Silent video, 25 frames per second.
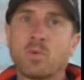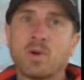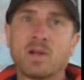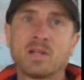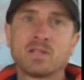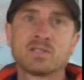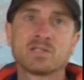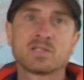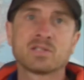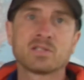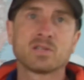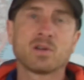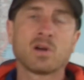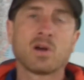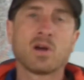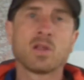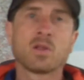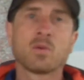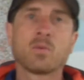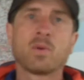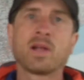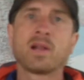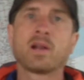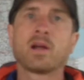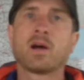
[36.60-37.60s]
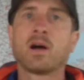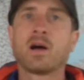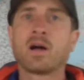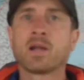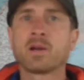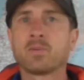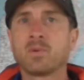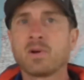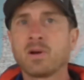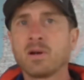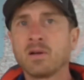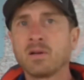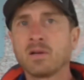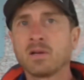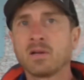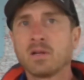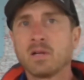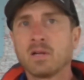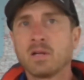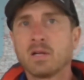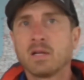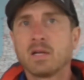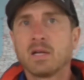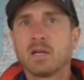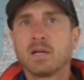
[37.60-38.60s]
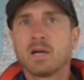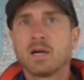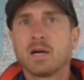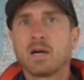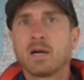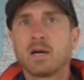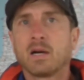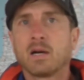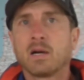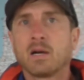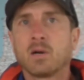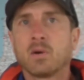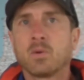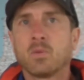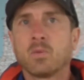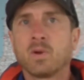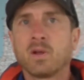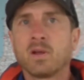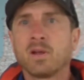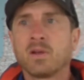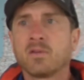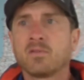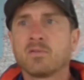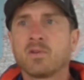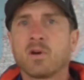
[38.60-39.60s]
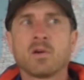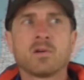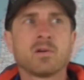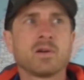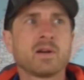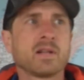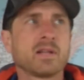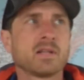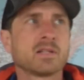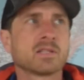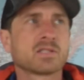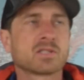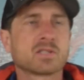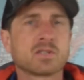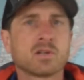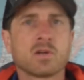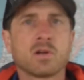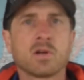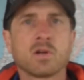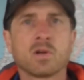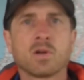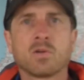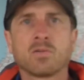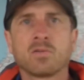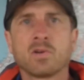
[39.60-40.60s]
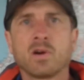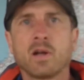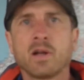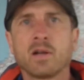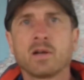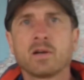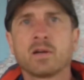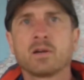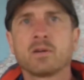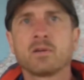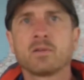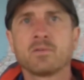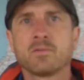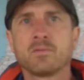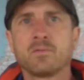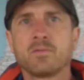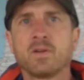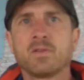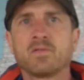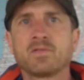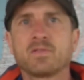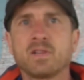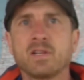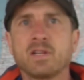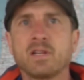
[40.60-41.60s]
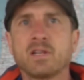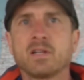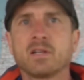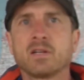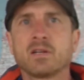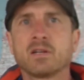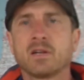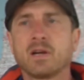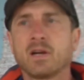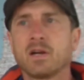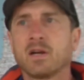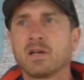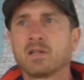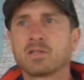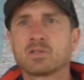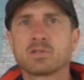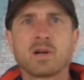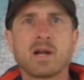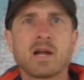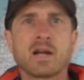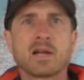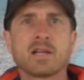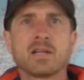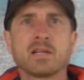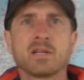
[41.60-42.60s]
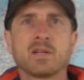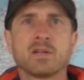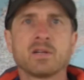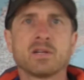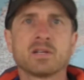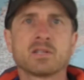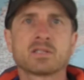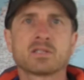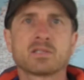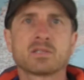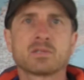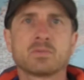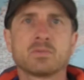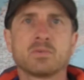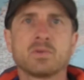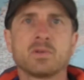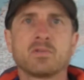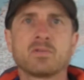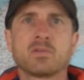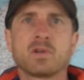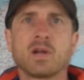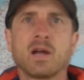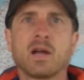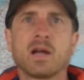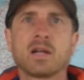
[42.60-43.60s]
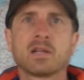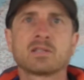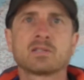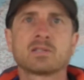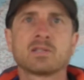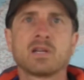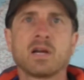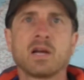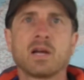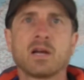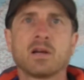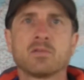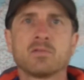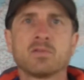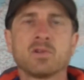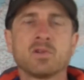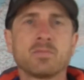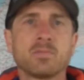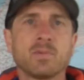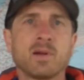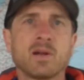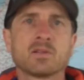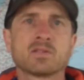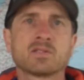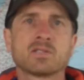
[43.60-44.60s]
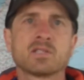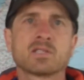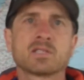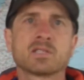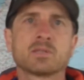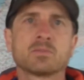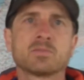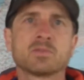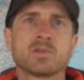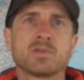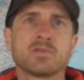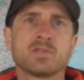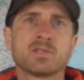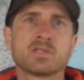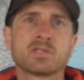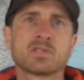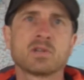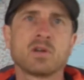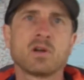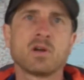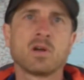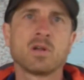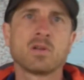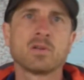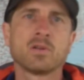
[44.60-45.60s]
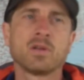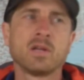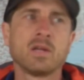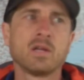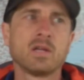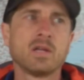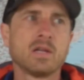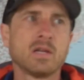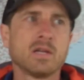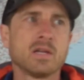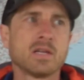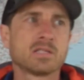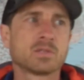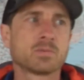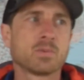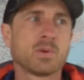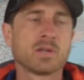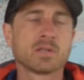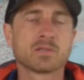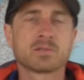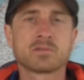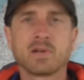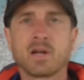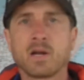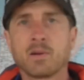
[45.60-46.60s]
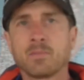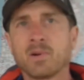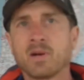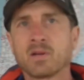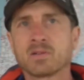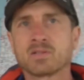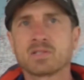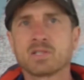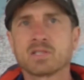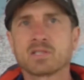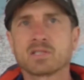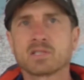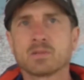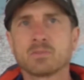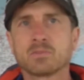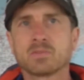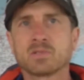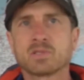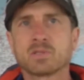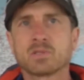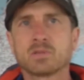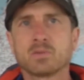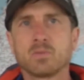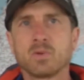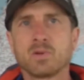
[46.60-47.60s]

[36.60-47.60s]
Windsor all the way to Ottawa uh, we've already installed over 150 uh, tracking units. We've got uh, roof mount systems we've installed as well as ground mount systems.